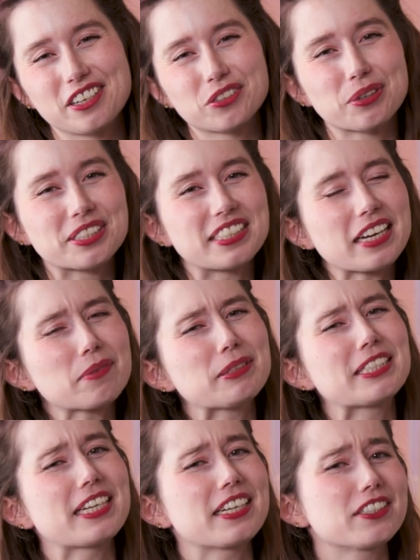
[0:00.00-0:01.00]
So our second
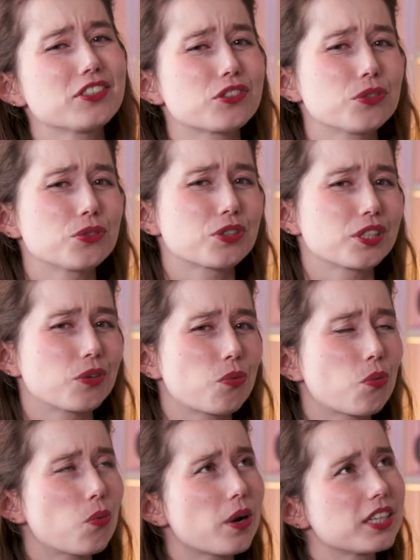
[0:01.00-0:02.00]
mistake is
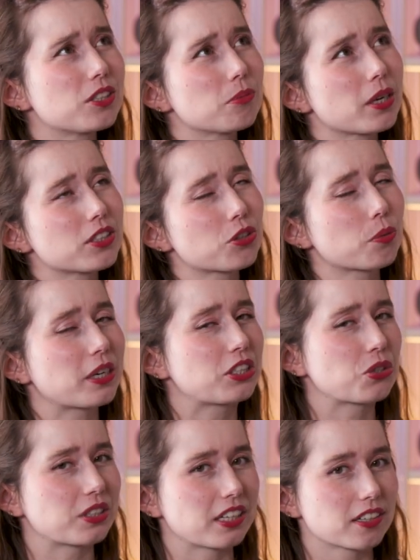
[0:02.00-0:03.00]
using way too much or way
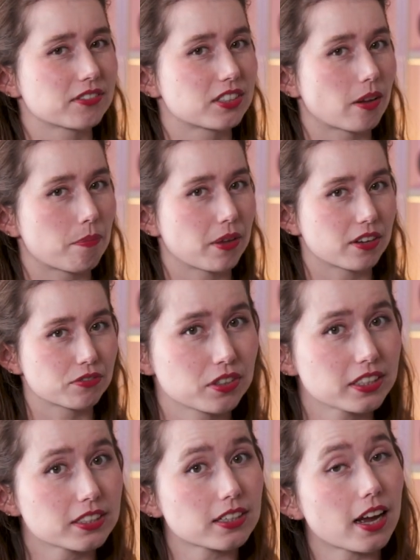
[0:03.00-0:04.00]
too little of something. For
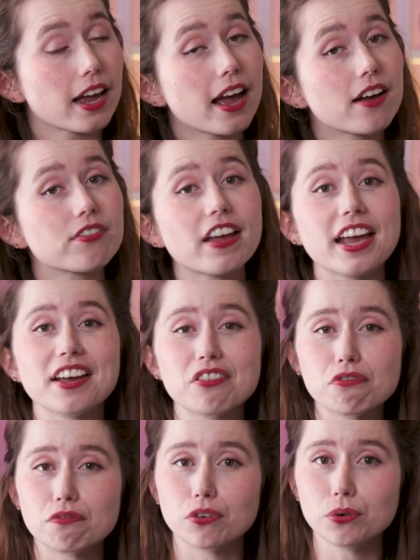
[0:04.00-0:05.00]
this, I have a
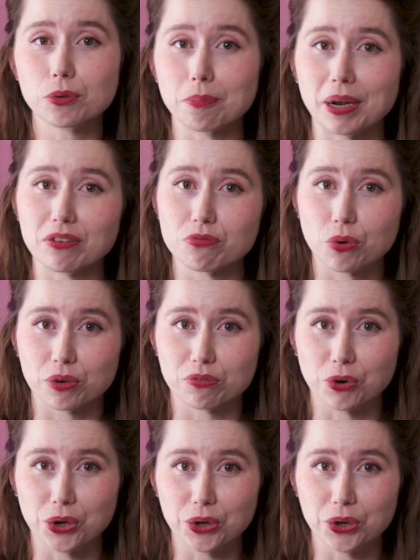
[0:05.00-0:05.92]
food metaphor for